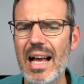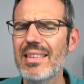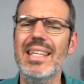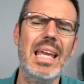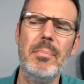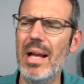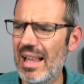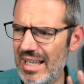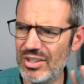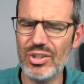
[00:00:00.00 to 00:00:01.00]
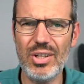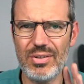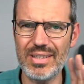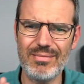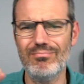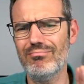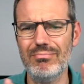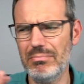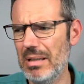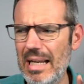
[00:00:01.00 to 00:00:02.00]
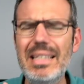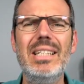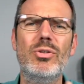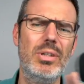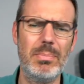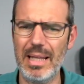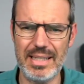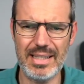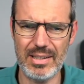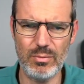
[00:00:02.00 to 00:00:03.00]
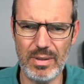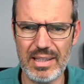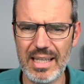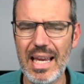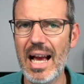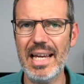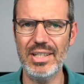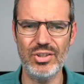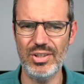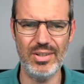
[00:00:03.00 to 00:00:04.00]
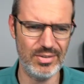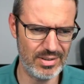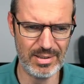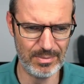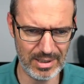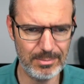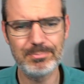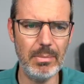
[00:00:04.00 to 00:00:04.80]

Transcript: I think ML engineers, I need to replace this with AI engineers or something.